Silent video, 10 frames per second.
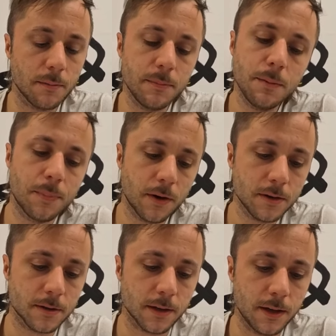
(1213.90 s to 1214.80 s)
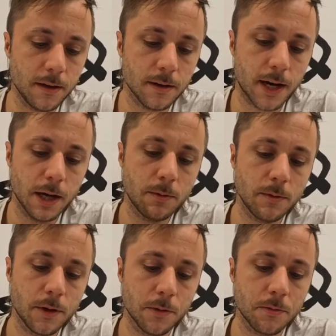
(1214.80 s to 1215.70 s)
Me personally, I will
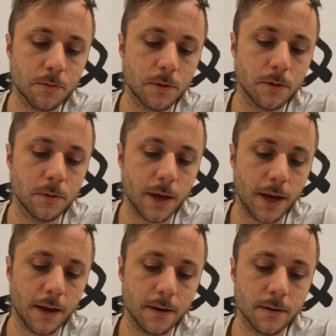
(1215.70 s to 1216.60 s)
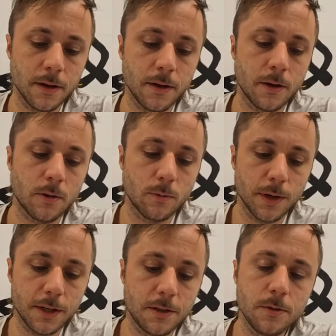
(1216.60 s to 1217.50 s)
go through and
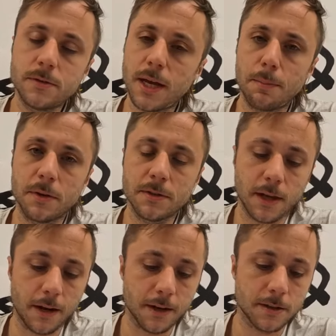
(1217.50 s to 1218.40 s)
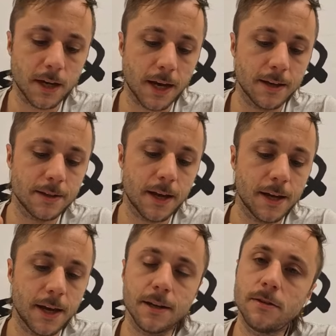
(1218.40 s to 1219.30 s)
reduce that percentage as I
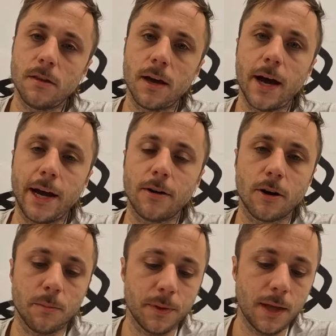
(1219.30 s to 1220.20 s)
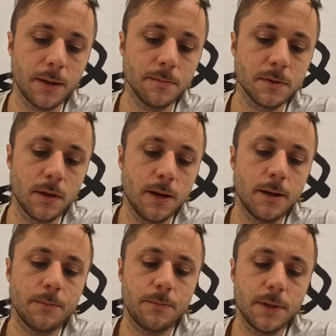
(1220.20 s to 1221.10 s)
get into the higher RPMs,
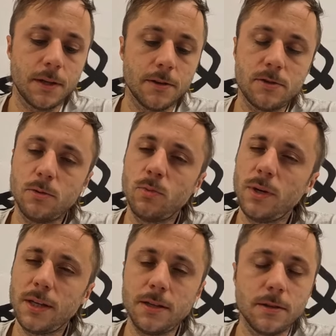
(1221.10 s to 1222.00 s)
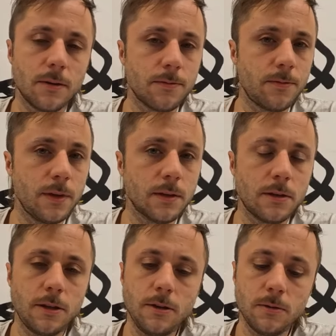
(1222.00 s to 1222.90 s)
because you really don't feel a
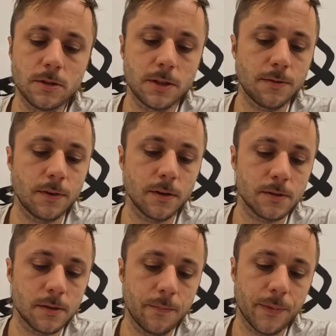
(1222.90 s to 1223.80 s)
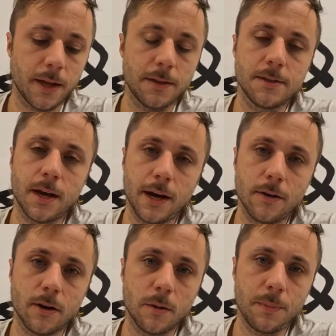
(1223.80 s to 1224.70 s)
huge difference at these
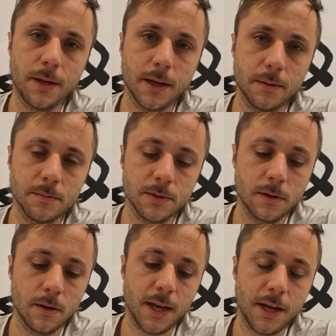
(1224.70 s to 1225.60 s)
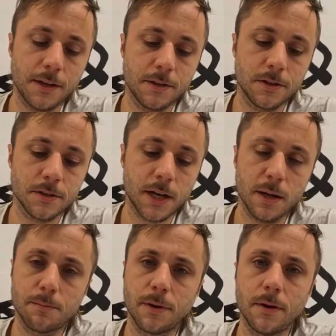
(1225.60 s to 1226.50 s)
higher RPMs, and you're just kind
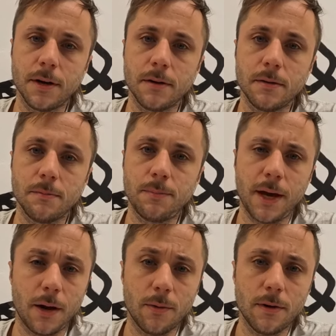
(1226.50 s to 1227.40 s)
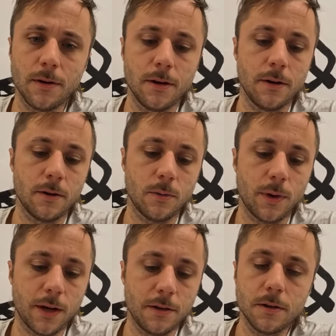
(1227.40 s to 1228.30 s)
of burning power
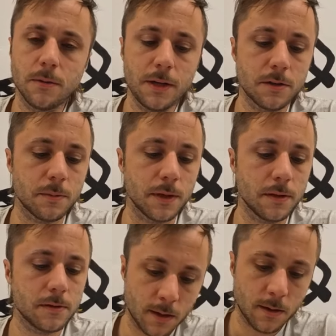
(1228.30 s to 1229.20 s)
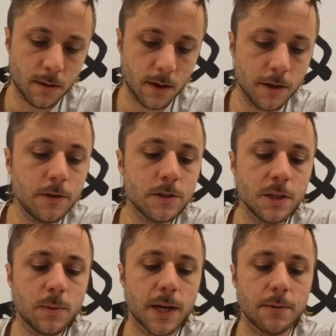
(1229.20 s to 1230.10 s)
when you don't need to be. And usually
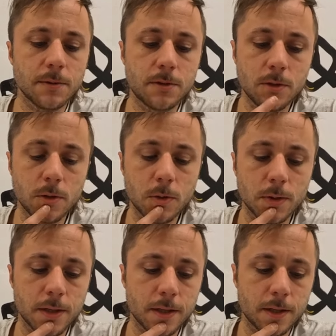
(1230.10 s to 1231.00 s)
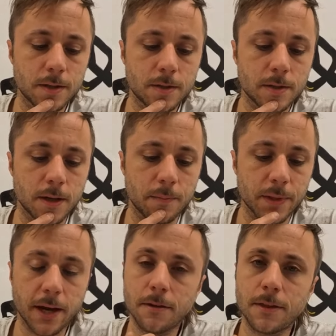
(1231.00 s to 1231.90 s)
what I will do is at
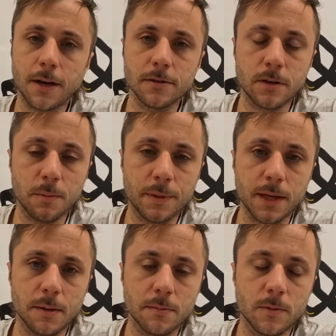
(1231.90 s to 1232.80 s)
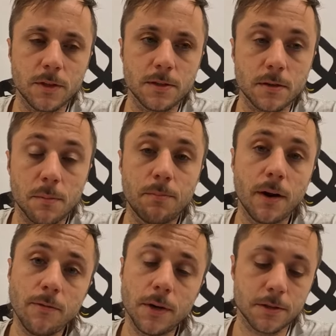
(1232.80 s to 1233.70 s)
1,000 RPM, which is
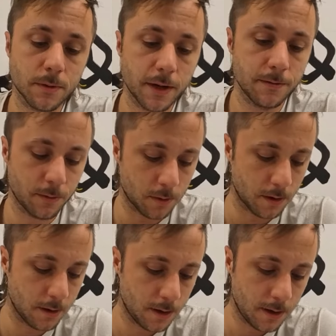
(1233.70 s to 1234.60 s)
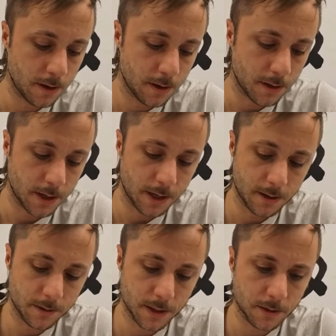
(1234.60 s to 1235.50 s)
above what it's rated for,
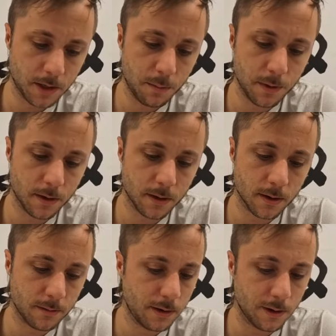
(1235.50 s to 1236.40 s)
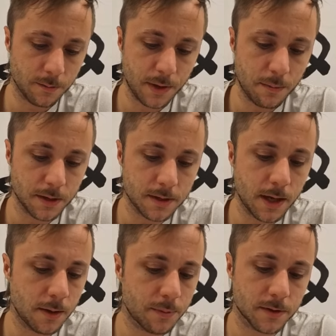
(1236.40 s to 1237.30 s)
I'll keep it, maybe
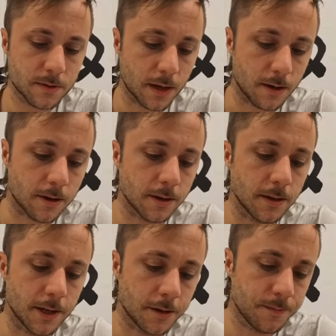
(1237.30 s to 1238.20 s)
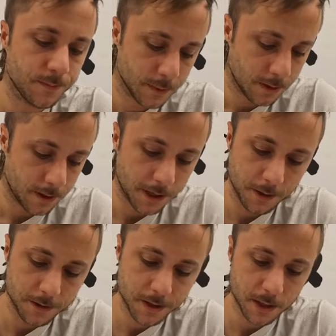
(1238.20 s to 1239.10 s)
10% on there. And
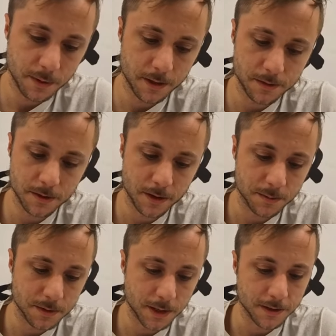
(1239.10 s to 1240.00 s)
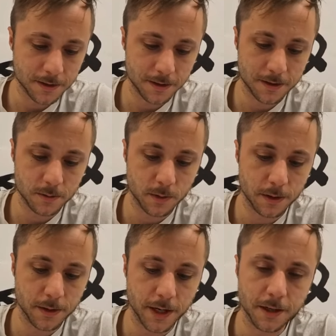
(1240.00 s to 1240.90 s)
those are going to be those circumstances where
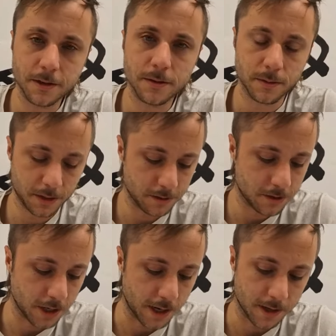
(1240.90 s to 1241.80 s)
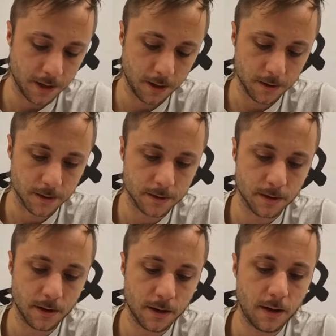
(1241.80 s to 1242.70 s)
you got your giant hills
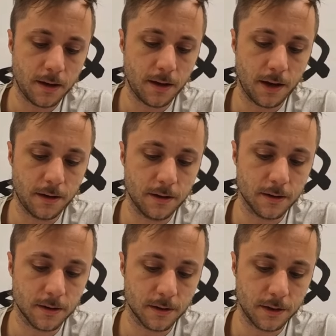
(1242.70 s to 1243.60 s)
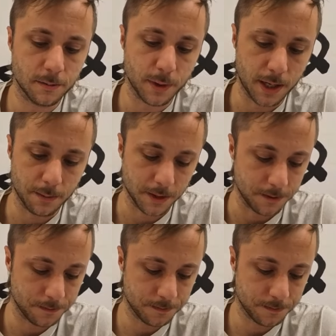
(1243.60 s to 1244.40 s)
and you're bombing it.